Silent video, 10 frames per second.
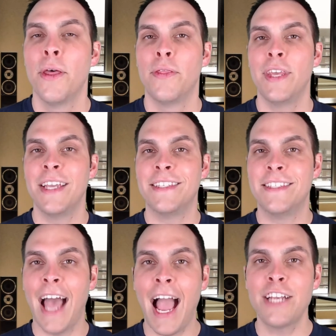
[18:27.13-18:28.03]
The
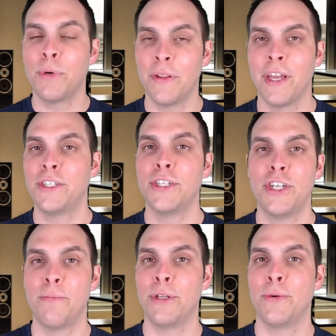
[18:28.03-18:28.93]
exact
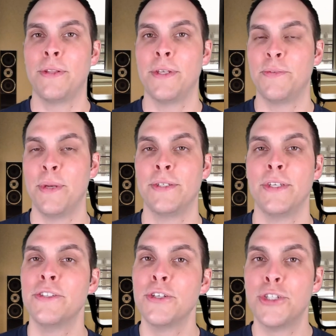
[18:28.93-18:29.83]
relationship between these
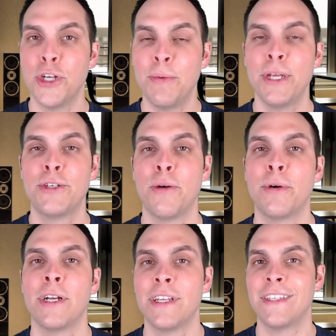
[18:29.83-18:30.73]
species should be
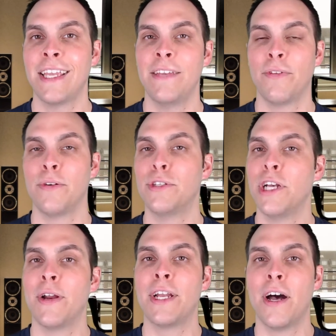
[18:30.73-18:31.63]
interpreted as
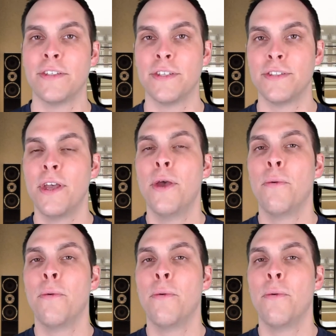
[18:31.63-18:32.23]
evolutionary cousins.